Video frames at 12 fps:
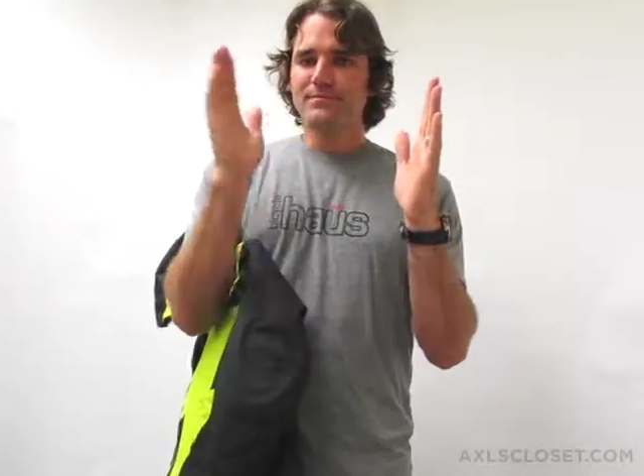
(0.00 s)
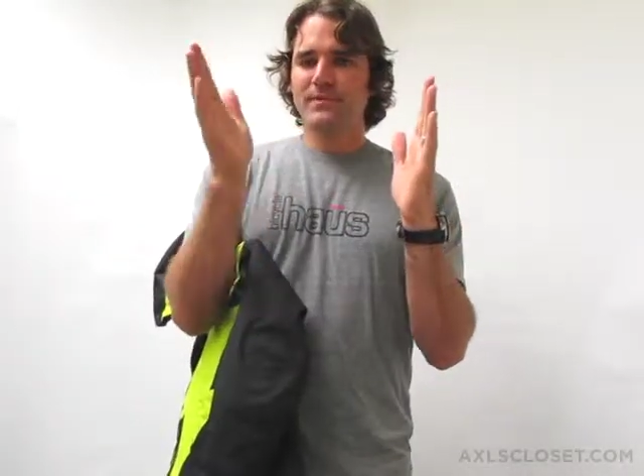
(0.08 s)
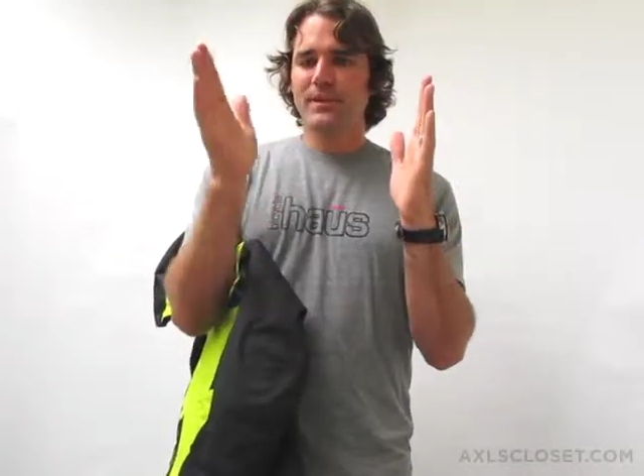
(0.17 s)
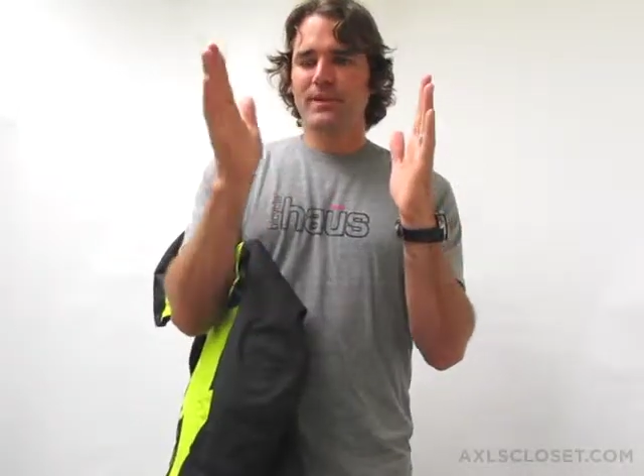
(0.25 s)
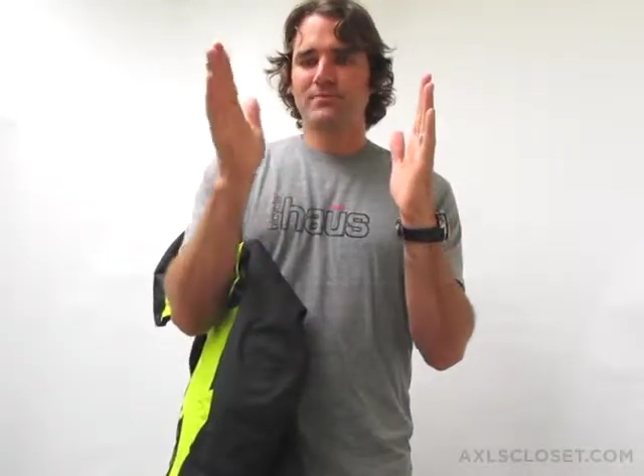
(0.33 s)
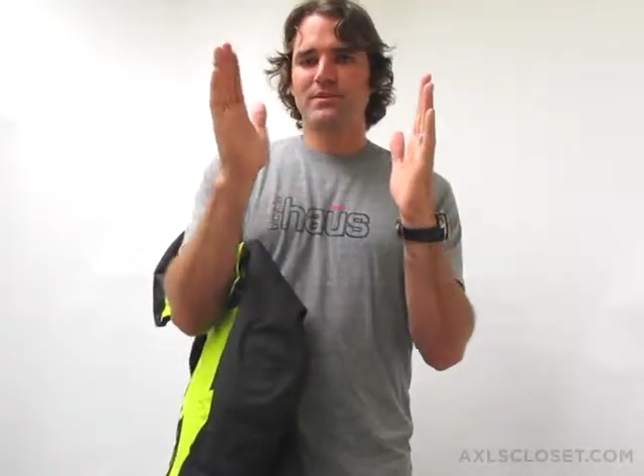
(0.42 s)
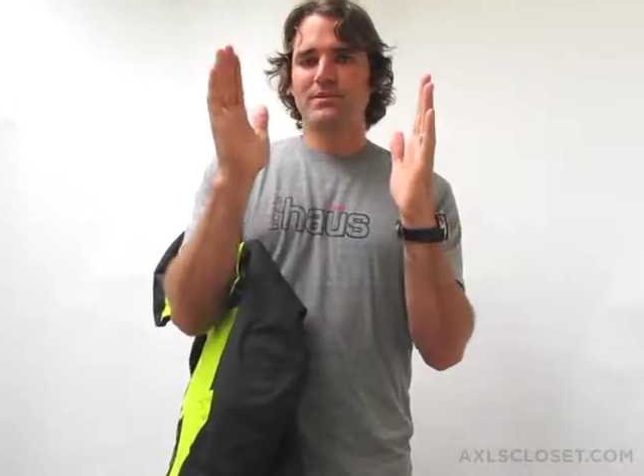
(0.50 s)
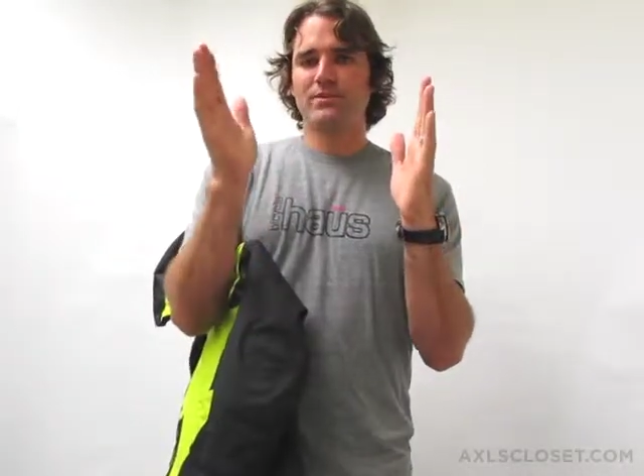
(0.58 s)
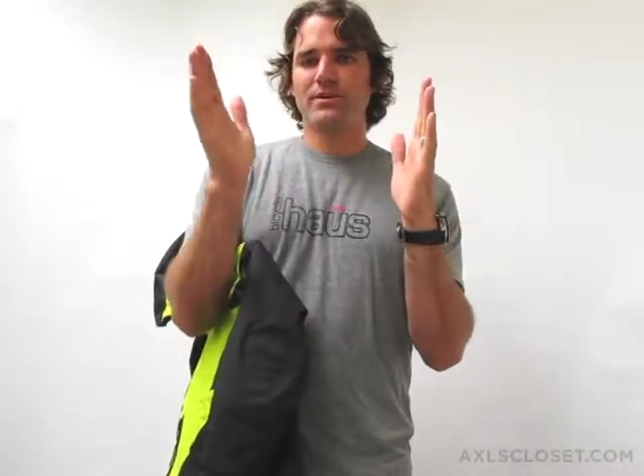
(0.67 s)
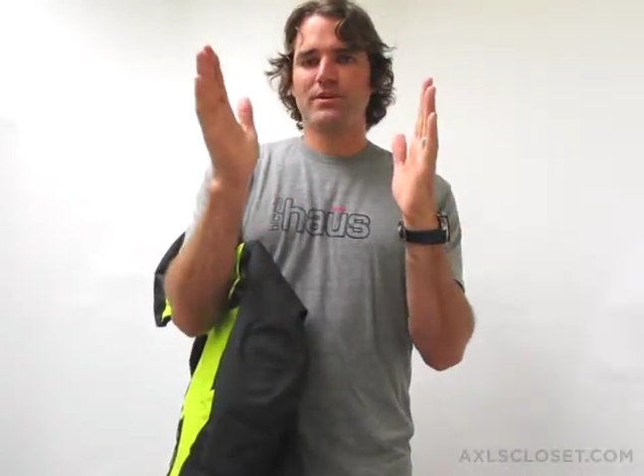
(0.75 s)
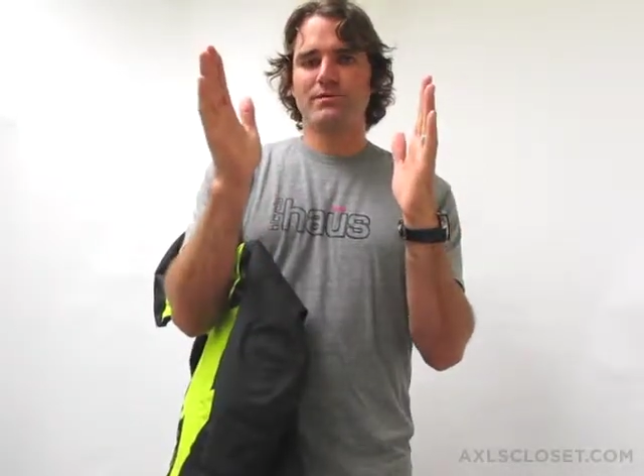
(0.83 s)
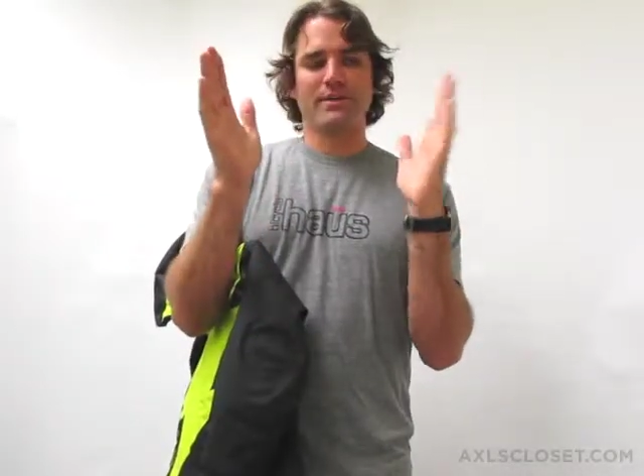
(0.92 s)
and
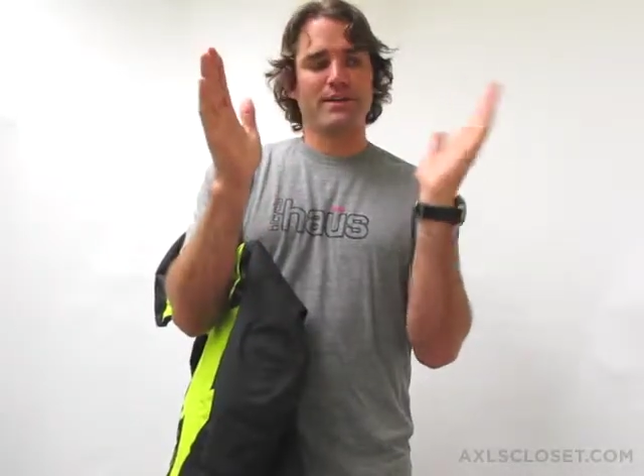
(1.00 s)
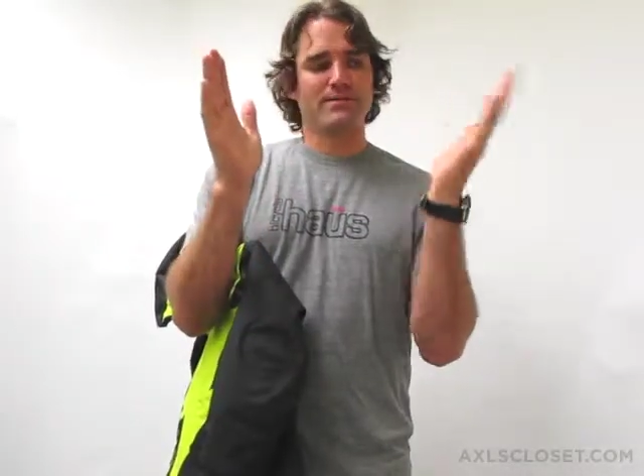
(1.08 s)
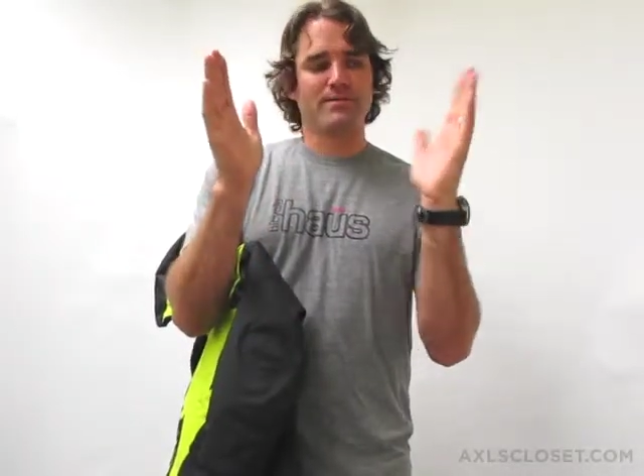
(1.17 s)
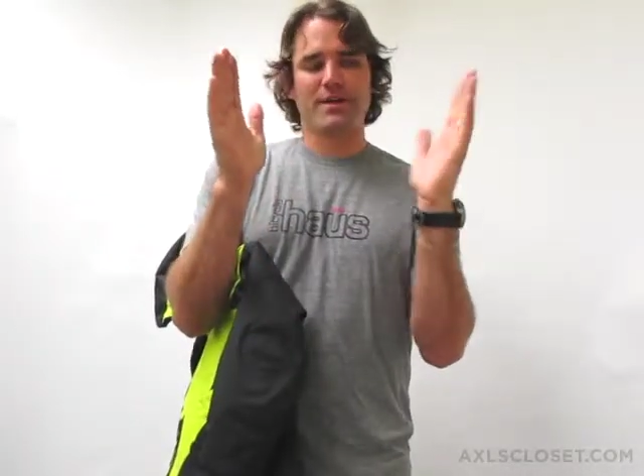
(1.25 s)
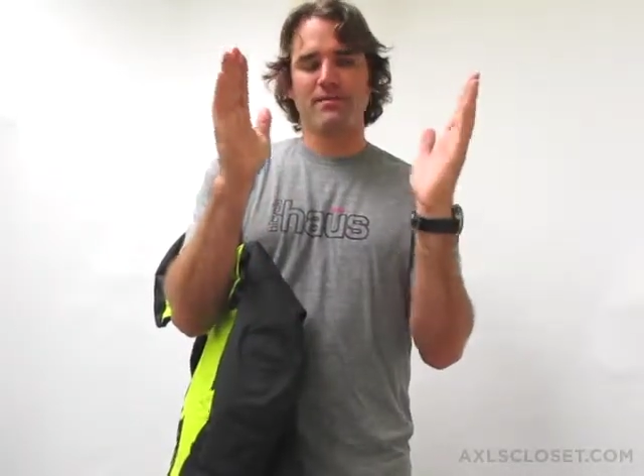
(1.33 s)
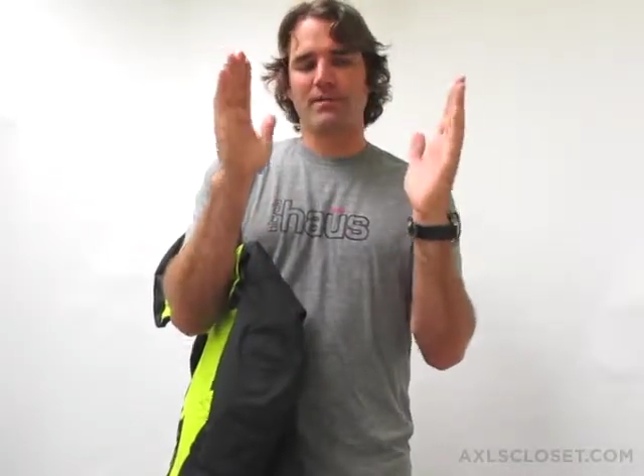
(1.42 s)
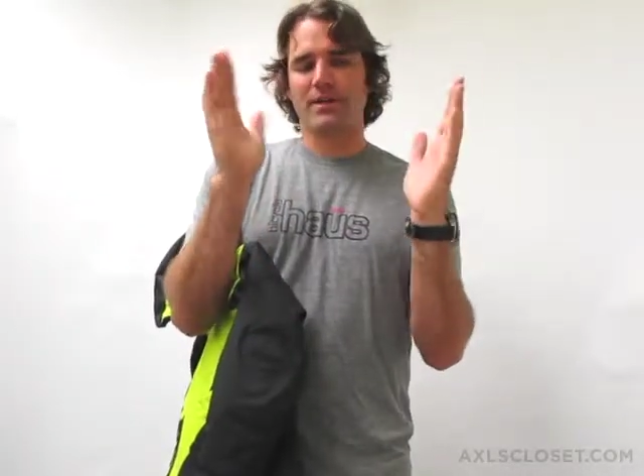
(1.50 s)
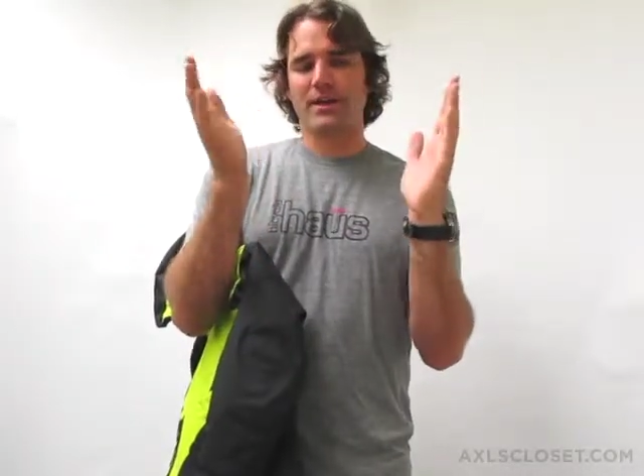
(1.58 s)
between the face fabric